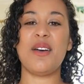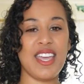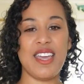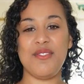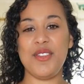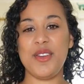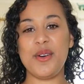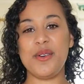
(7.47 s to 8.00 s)

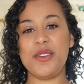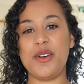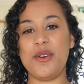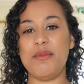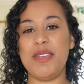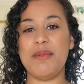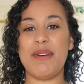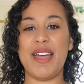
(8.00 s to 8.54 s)
If you don't know
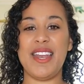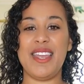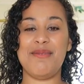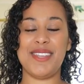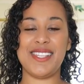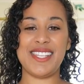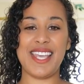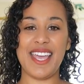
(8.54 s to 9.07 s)
me, my name
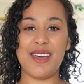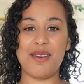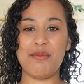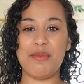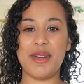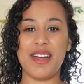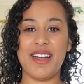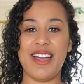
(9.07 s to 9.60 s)
is
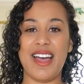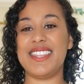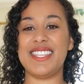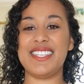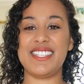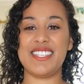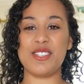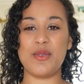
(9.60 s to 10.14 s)
Amber, and
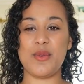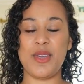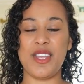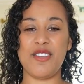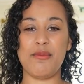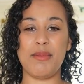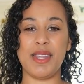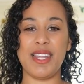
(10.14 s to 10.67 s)
this is Queen
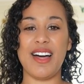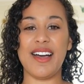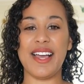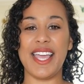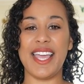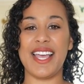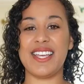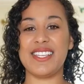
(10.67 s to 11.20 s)
of
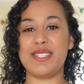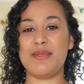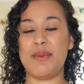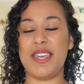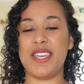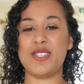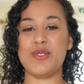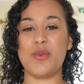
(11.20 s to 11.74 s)
Belonging, a
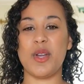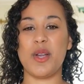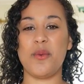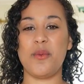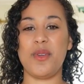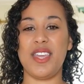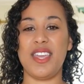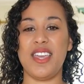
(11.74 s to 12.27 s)
space where
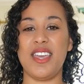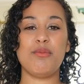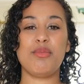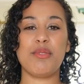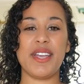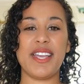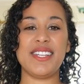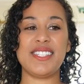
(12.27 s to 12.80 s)
we
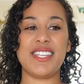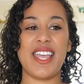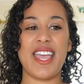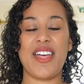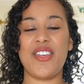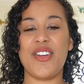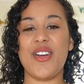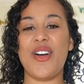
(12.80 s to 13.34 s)
bring
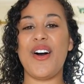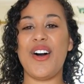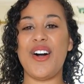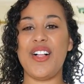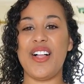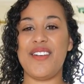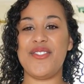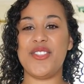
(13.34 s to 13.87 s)
together
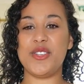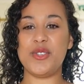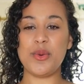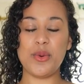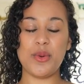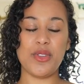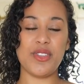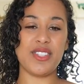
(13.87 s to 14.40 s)
all of the
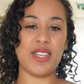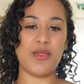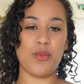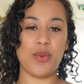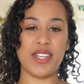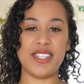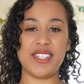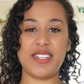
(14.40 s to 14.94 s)
tools and
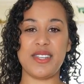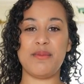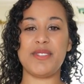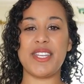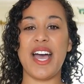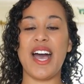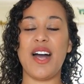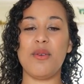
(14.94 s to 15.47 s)
wisdom
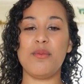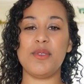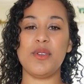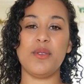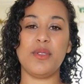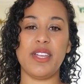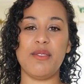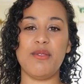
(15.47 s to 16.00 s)
to help
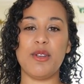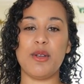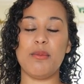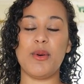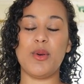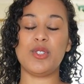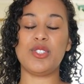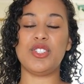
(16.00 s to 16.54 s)
you live your
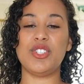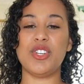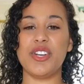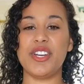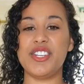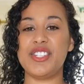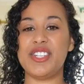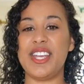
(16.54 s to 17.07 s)
most
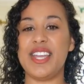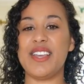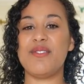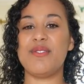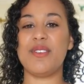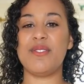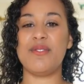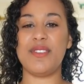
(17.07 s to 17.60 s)
nourishing,
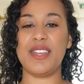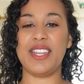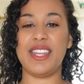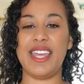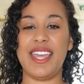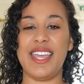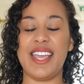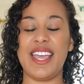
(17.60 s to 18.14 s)

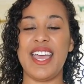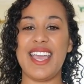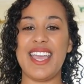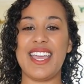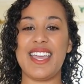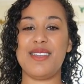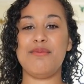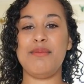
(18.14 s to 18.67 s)
fulfilling,
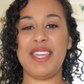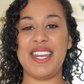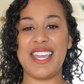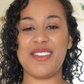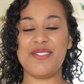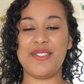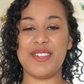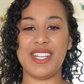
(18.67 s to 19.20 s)
and
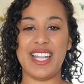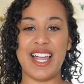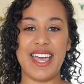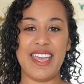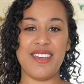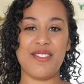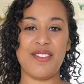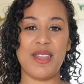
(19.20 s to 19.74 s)
meaningful
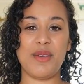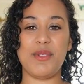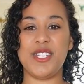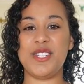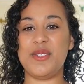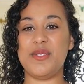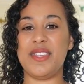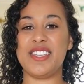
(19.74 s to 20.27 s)
life. And we
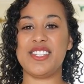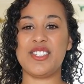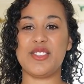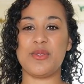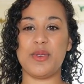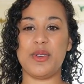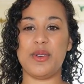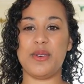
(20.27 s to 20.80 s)
do this
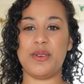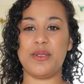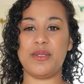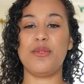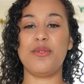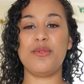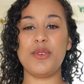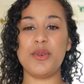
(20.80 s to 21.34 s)
through
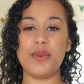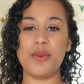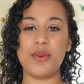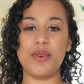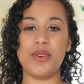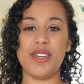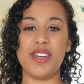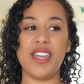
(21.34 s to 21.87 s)

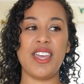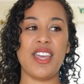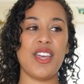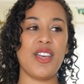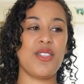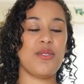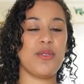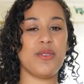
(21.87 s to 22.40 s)
food,
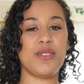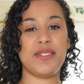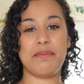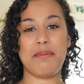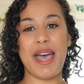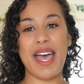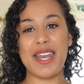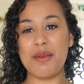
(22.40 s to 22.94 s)
through
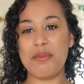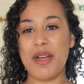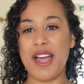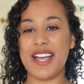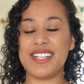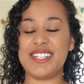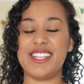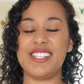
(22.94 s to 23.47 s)
somatic
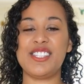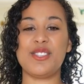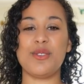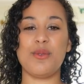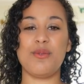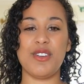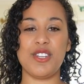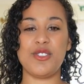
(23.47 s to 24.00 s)
practice,
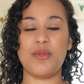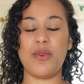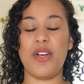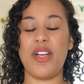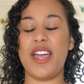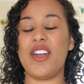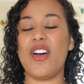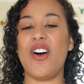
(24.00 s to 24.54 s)
through
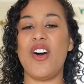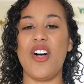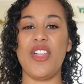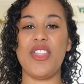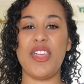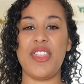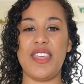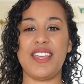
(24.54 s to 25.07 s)
ritual, and
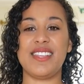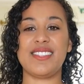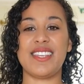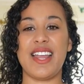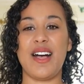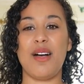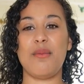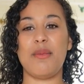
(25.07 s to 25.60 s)
all the things
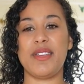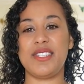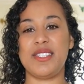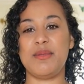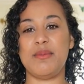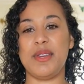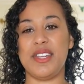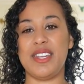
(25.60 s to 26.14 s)
that help us
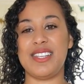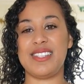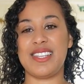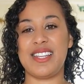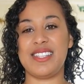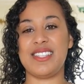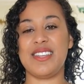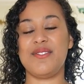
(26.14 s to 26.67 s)
to build a
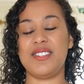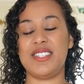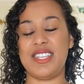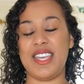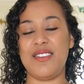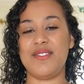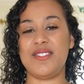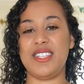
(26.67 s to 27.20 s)
sense of
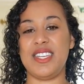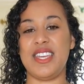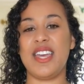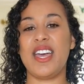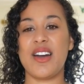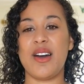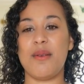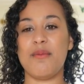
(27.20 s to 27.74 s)
safety,
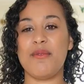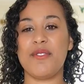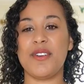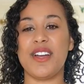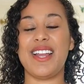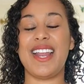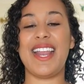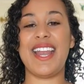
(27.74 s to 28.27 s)

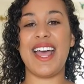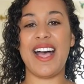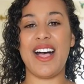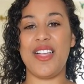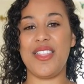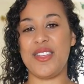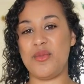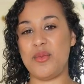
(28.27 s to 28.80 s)
comfort, and
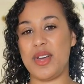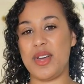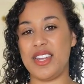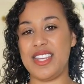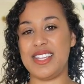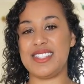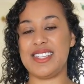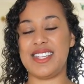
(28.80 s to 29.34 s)
health and
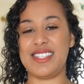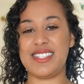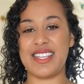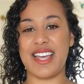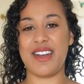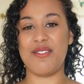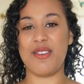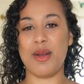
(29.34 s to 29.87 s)
wellness
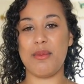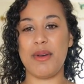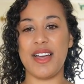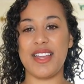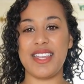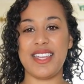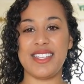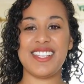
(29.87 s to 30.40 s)
inside of our
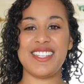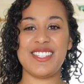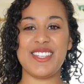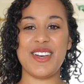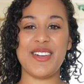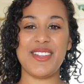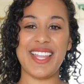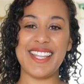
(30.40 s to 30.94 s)
bodies.
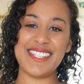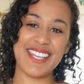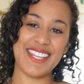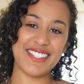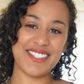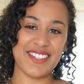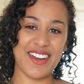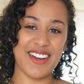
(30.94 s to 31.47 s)
So let's
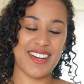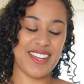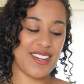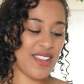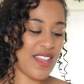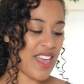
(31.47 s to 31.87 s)
get started.